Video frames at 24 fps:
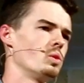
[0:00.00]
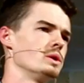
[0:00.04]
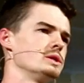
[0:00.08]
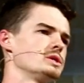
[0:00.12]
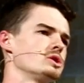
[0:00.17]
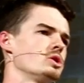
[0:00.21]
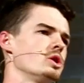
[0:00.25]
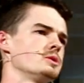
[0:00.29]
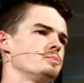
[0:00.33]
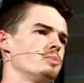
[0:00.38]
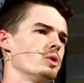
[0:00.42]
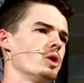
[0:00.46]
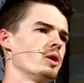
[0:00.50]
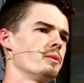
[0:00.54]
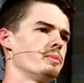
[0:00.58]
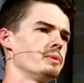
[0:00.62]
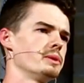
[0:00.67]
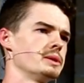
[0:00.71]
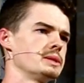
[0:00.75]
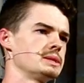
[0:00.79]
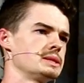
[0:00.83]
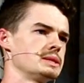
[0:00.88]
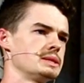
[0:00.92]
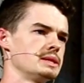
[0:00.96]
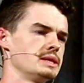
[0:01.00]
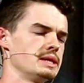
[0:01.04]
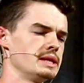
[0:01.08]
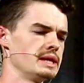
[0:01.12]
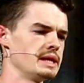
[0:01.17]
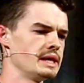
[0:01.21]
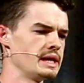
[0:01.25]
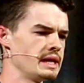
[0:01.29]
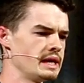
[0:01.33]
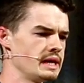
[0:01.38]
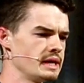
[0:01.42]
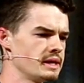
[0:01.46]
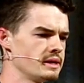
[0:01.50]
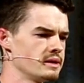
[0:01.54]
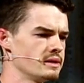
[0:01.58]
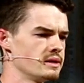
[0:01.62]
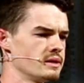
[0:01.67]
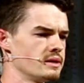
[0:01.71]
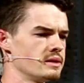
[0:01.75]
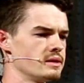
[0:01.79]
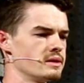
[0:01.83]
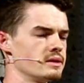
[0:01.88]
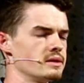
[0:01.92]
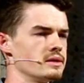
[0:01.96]
what is God's purpose
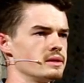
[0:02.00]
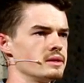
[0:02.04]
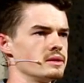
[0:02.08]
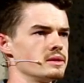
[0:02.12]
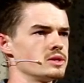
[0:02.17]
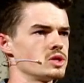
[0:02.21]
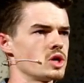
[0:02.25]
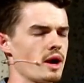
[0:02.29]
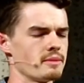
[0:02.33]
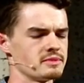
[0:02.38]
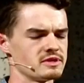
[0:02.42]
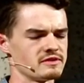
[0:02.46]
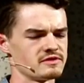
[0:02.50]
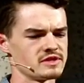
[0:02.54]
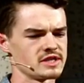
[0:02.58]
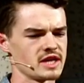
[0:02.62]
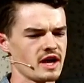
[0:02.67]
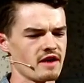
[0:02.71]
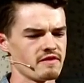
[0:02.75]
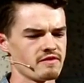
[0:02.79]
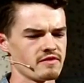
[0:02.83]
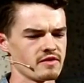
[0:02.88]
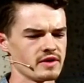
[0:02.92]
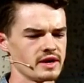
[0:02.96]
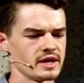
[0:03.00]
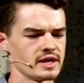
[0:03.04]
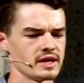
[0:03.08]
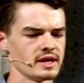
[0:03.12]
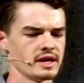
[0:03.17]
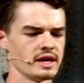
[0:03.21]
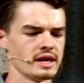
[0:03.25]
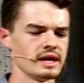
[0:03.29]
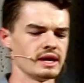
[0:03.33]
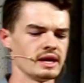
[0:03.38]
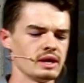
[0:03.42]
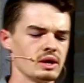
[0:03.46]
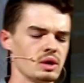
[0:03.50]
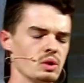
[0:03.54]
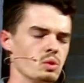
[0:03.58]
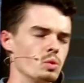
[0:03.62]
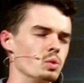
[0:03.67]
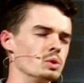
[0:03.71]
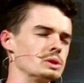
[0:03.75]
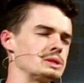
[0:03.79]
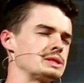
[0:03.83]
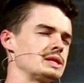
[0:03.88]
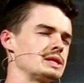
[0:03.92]
in times of suffering? Well,